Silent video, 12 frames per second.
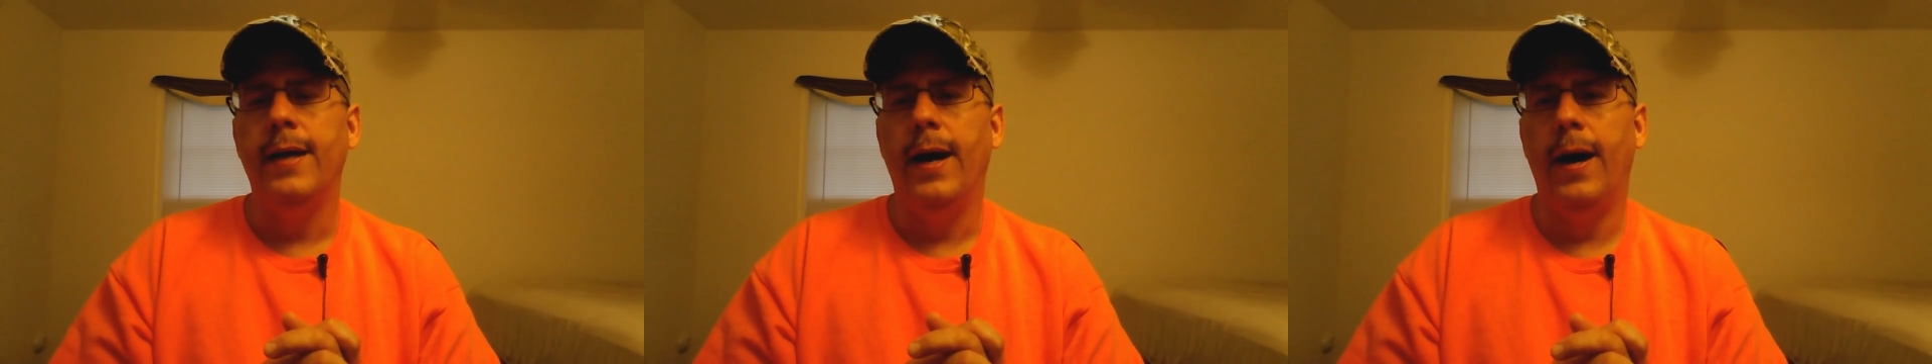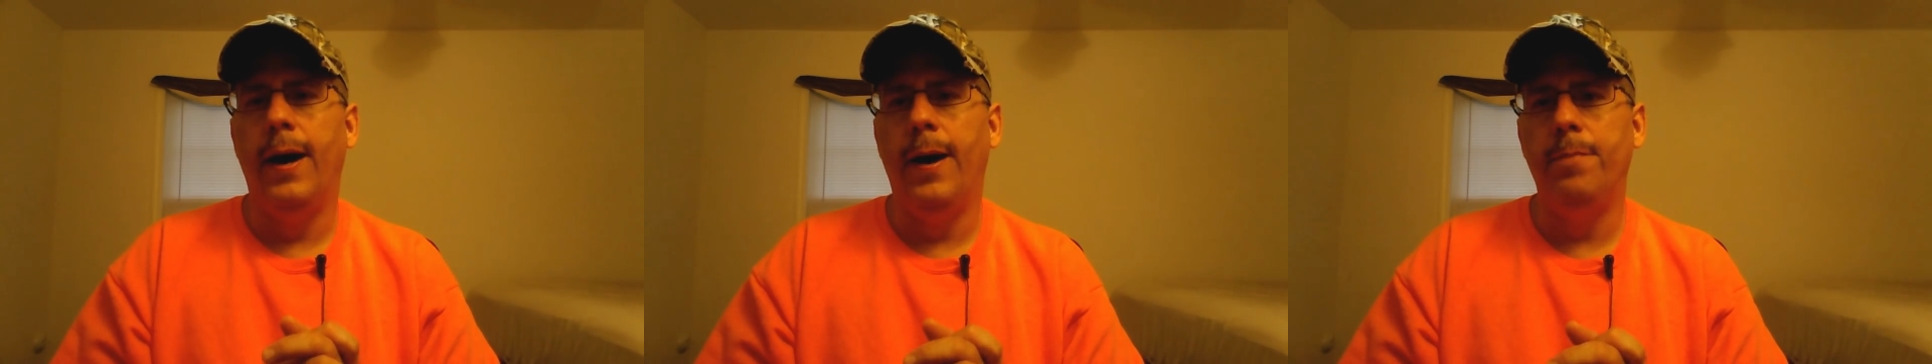
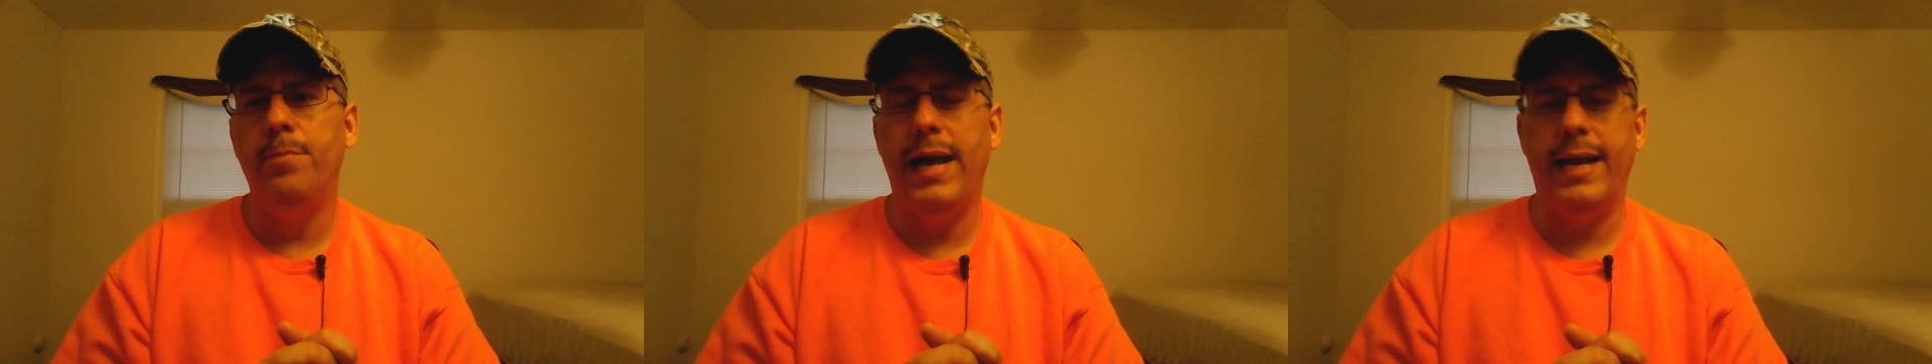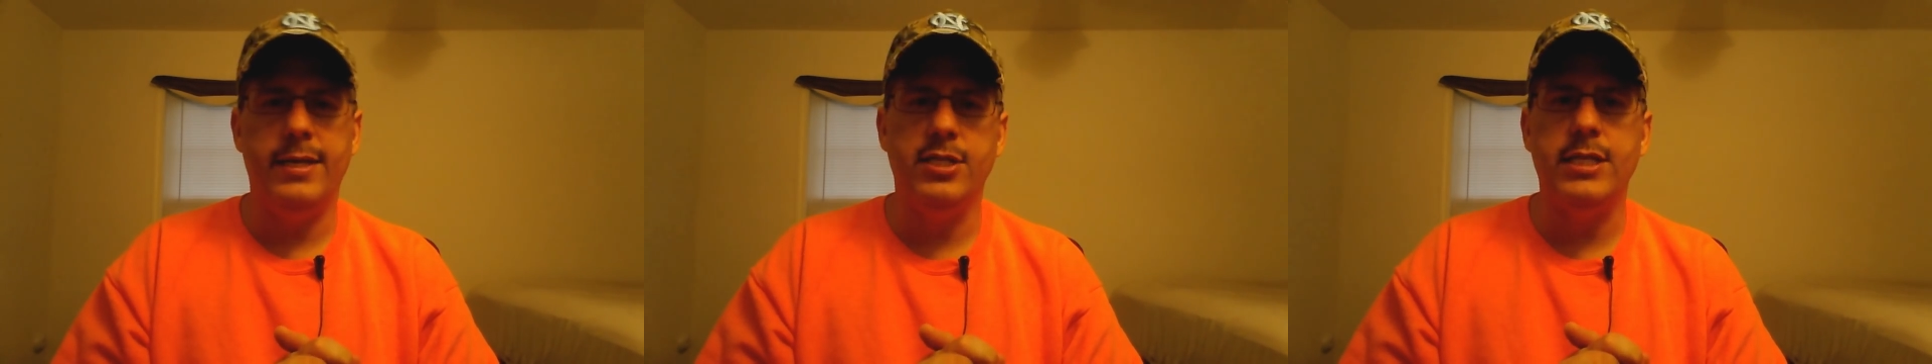uh,
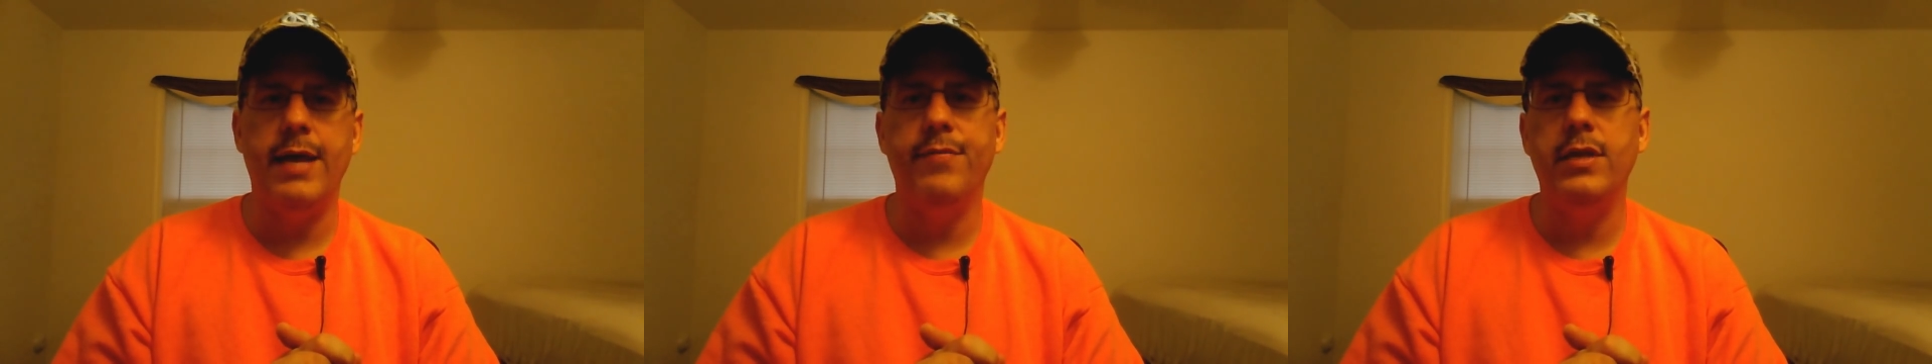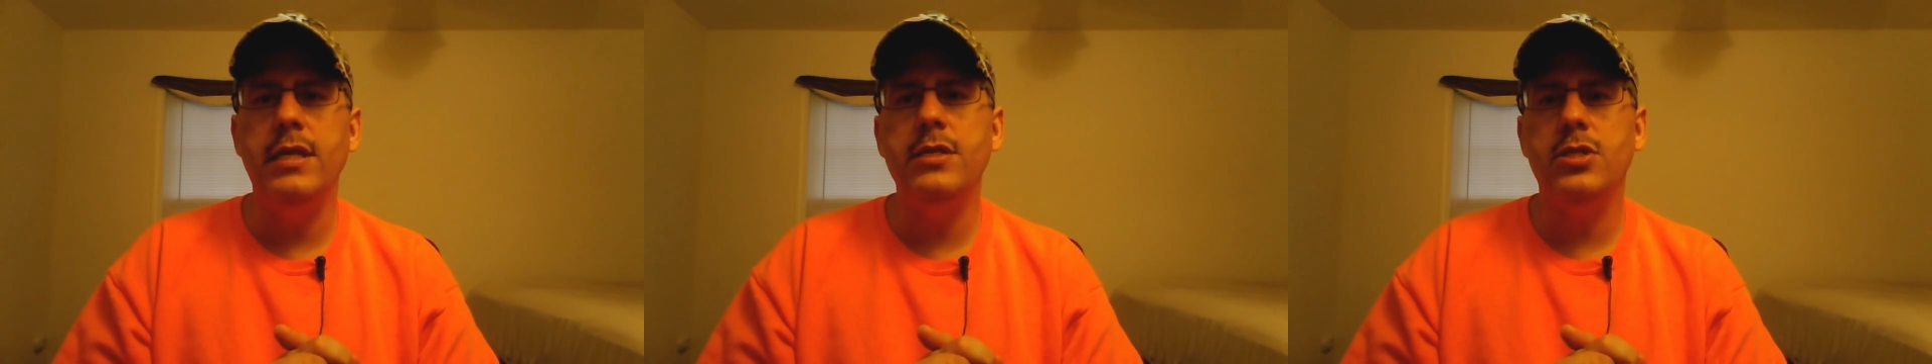back in the
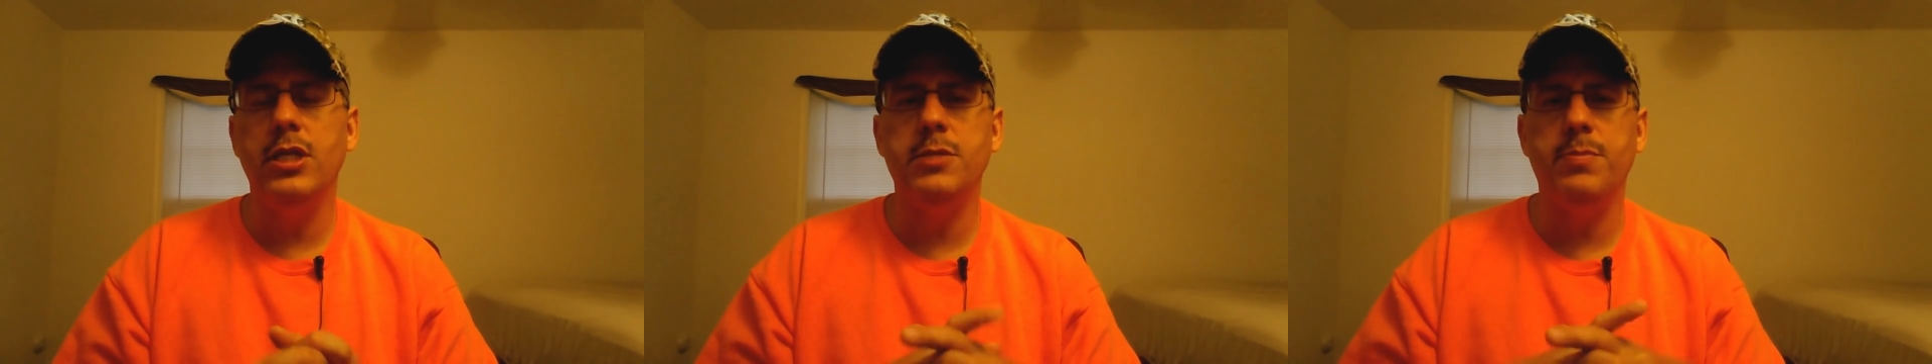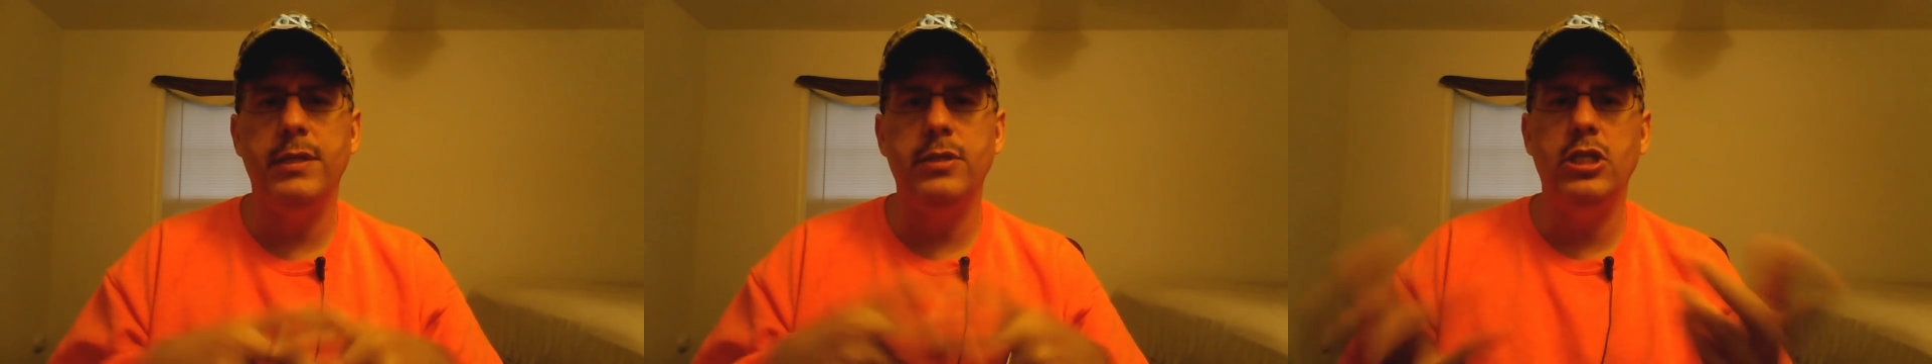70s, and he's
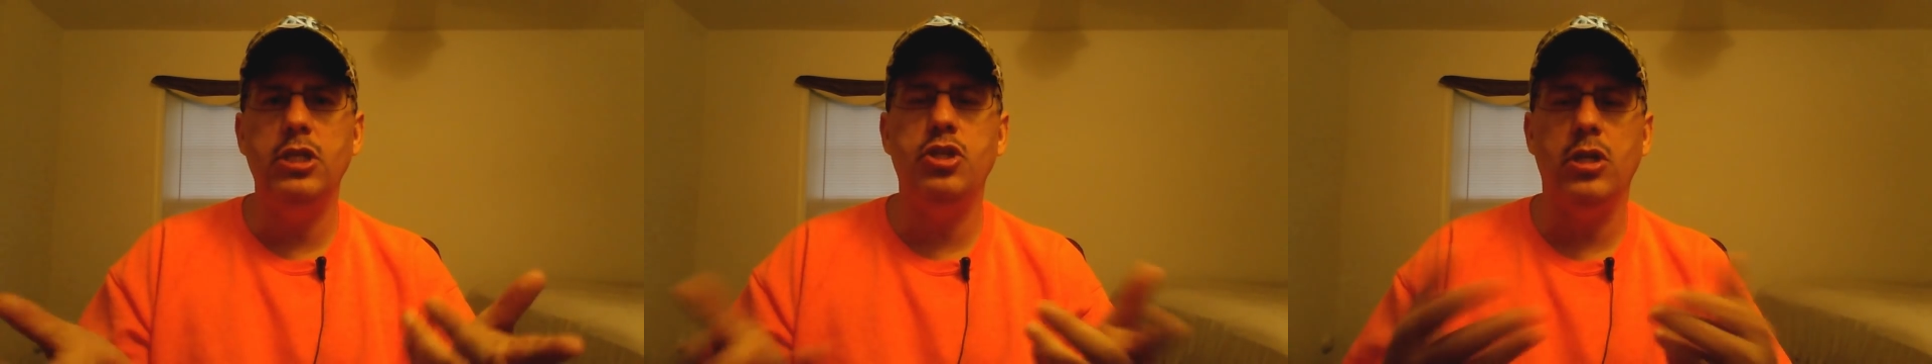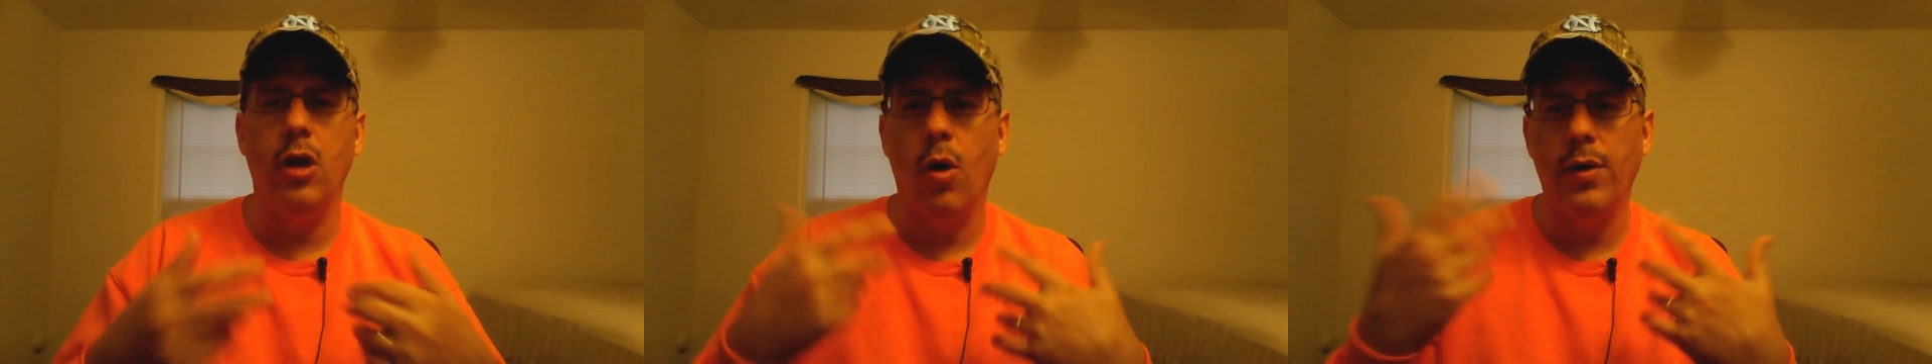been
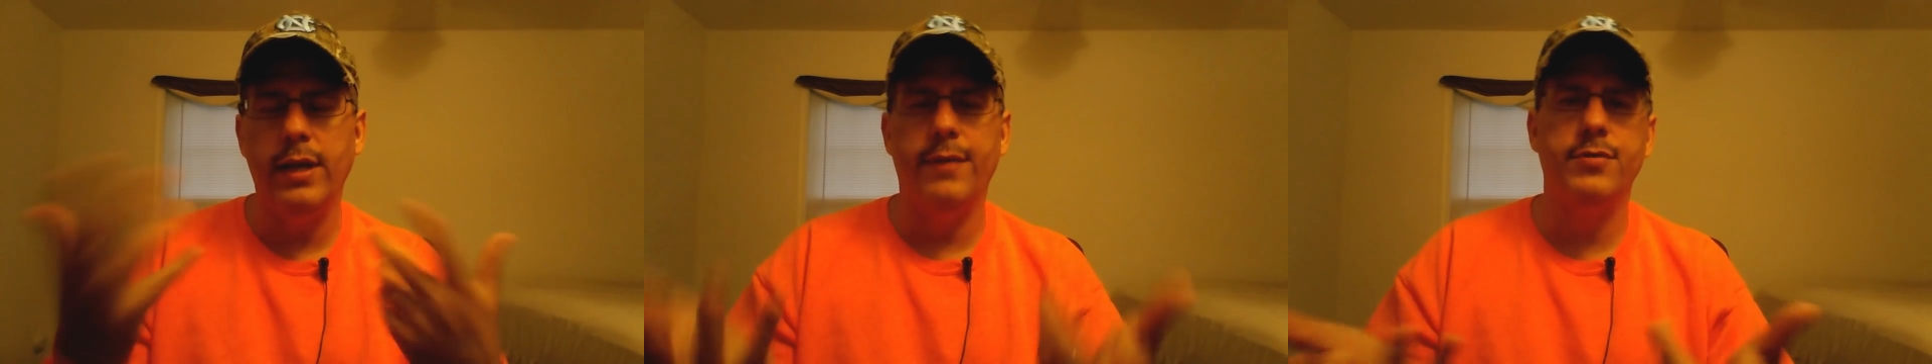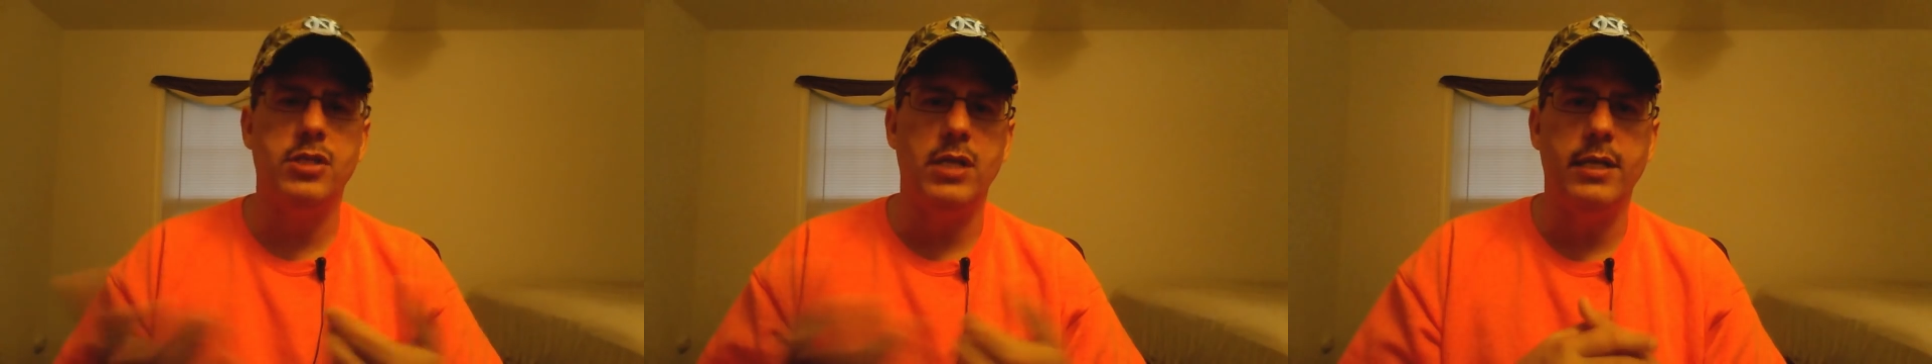teaching on it
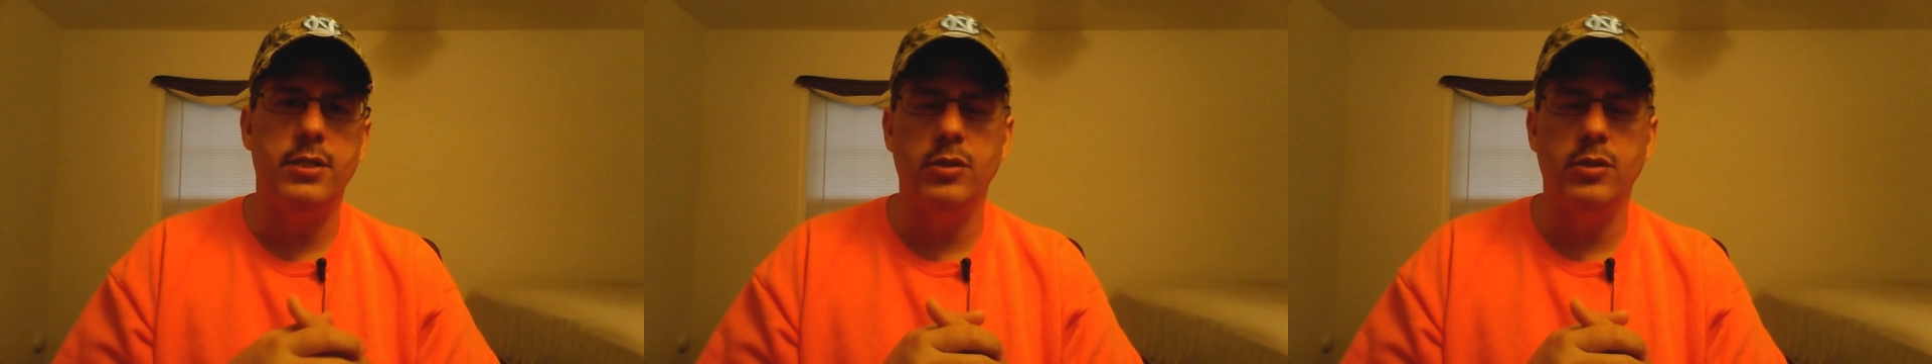ever since.